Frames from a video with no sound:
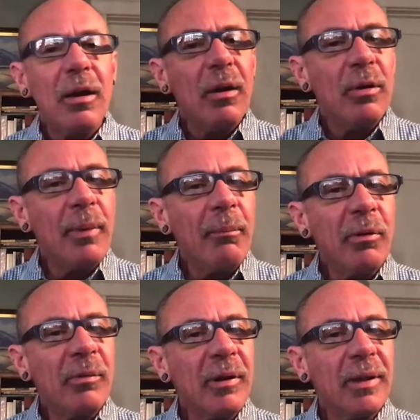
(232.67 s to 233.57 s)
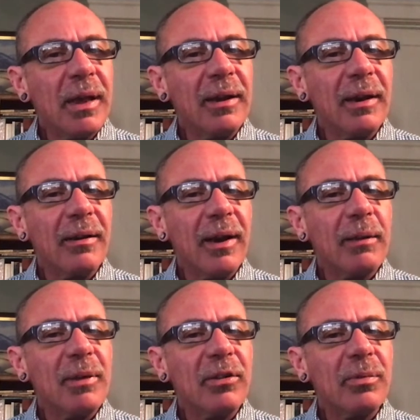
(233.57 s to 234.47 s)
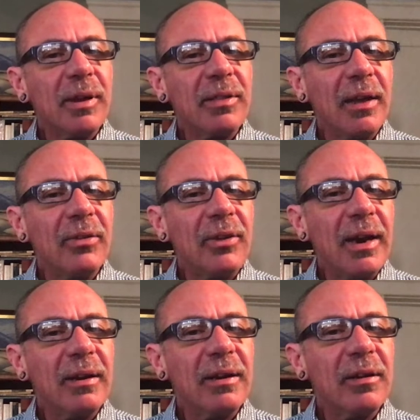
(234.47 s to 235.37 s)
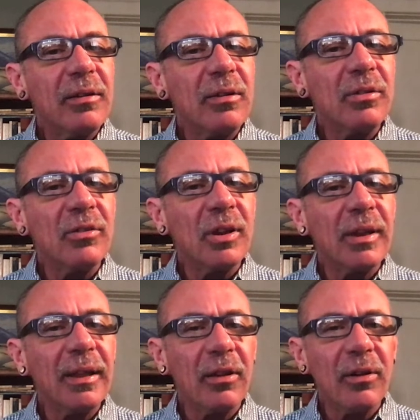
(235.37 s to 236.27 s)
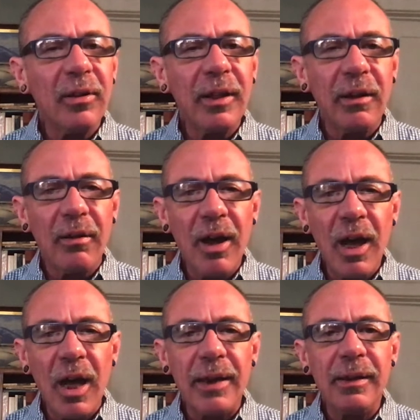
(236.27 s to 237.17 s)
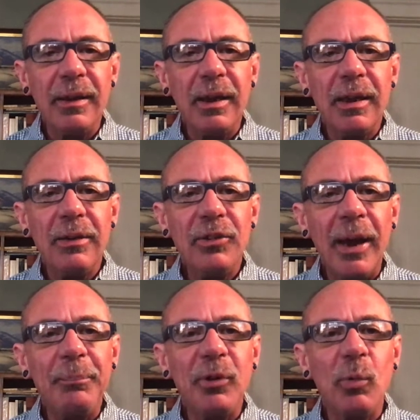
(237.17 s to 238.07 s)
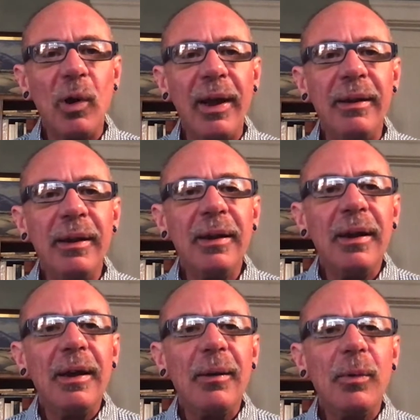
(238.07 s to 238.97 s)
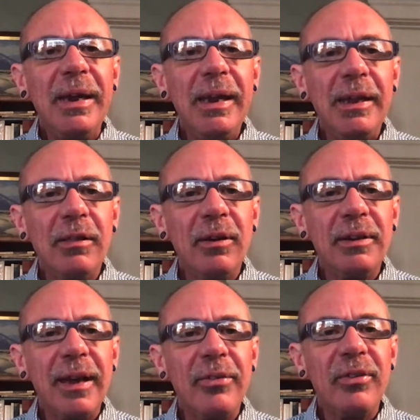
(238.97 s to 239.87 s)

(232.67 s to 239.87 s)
Remember when we were looking at arguments with unstated conclusions a little earlier on in Chapter 1, we looked at